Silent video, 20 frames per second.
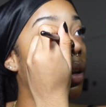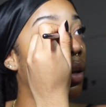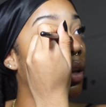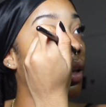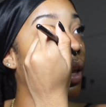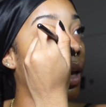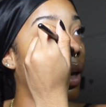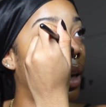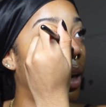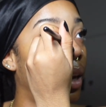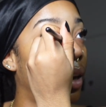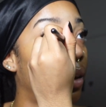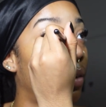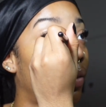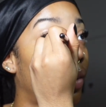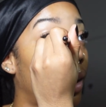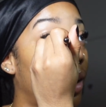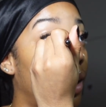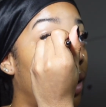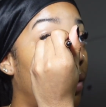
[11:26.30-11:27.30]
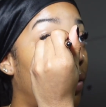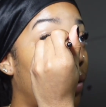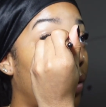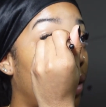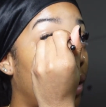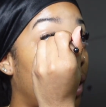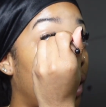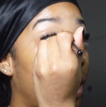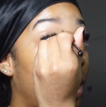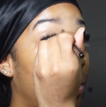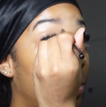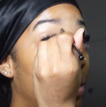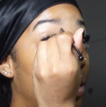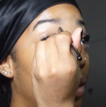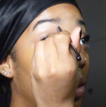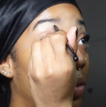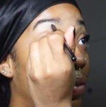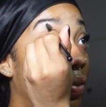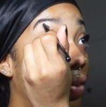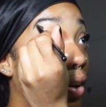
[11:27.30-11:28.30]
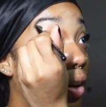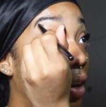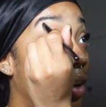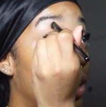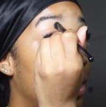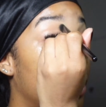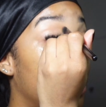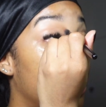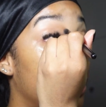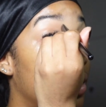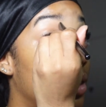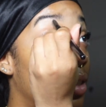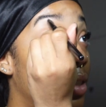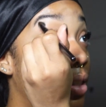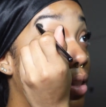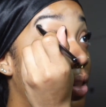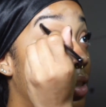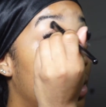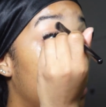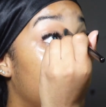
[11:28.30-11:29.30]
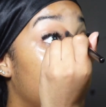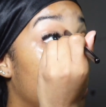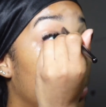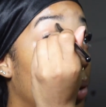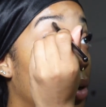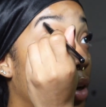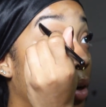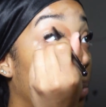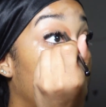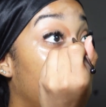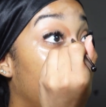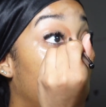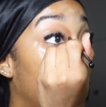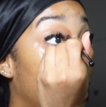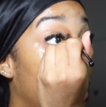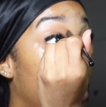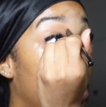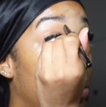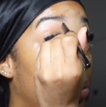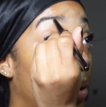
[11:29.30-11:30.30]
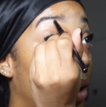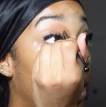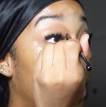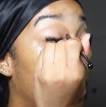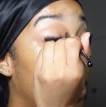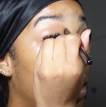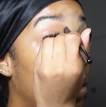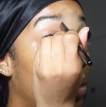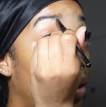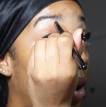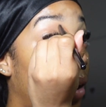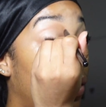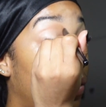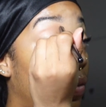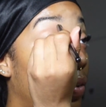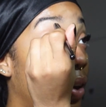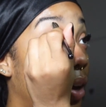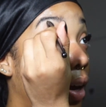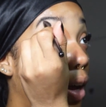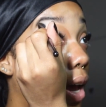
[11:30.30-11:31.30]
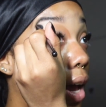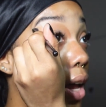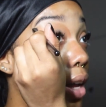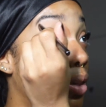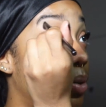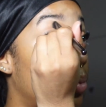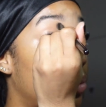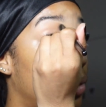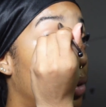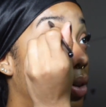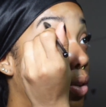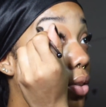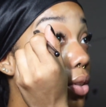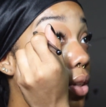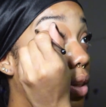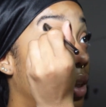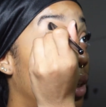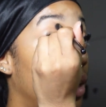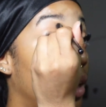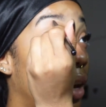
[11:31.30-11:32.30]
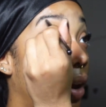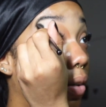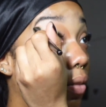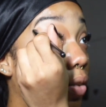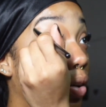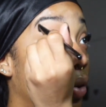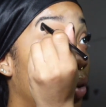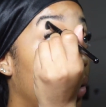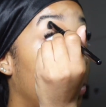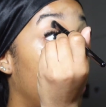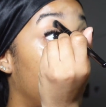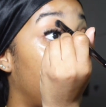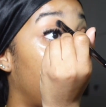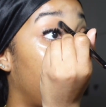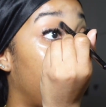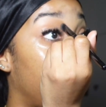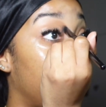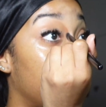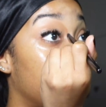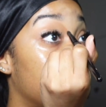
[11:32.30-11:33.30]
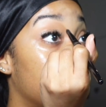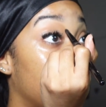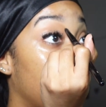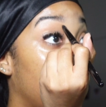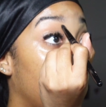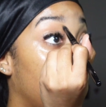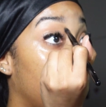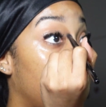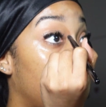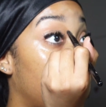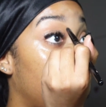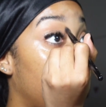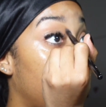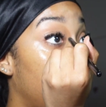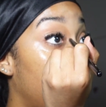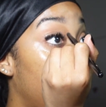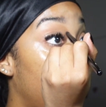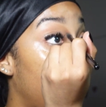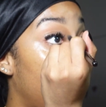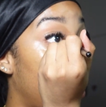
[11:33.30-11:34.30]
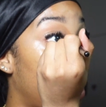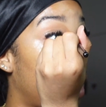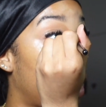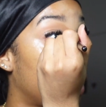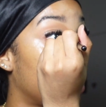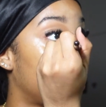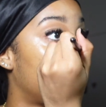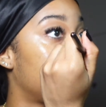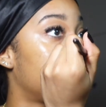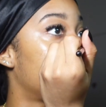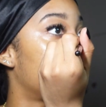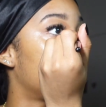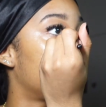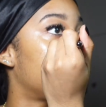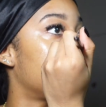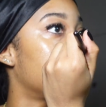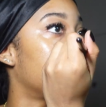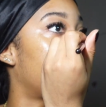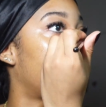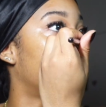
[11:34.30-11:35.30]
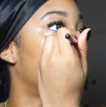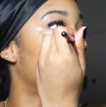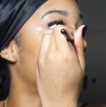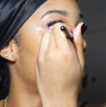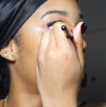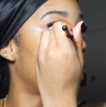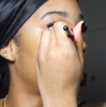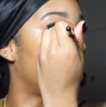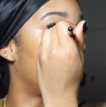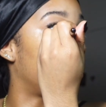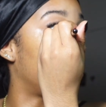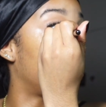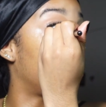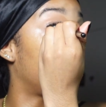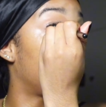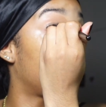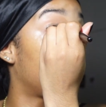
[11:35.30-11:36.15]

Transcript: Like, getting ready for a night out with your friends, doing your makeup, wearing a cute outfit. Guys will literally never know what that feels like because it's just not the same.